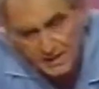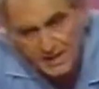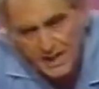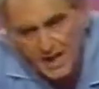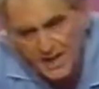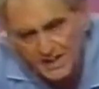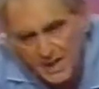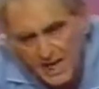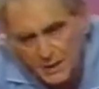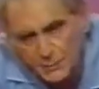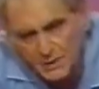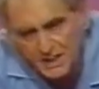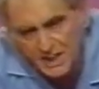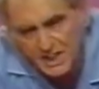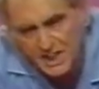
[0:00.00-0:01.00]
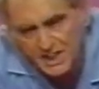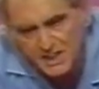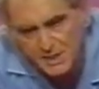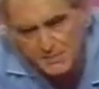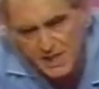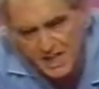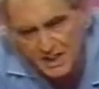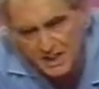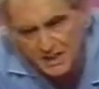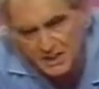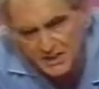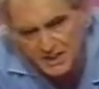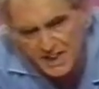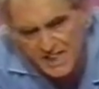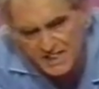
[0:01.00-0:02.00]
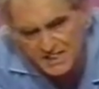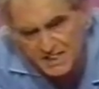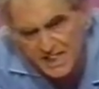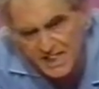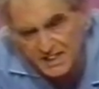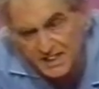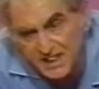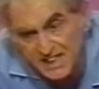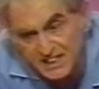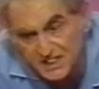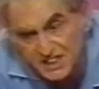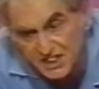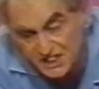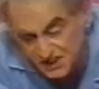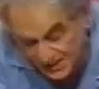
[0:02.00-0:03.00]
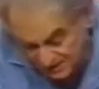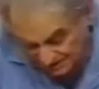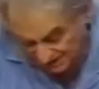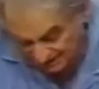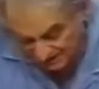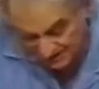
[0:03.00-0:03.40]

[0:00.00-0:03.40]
and I would hear the bell less and less distinctly,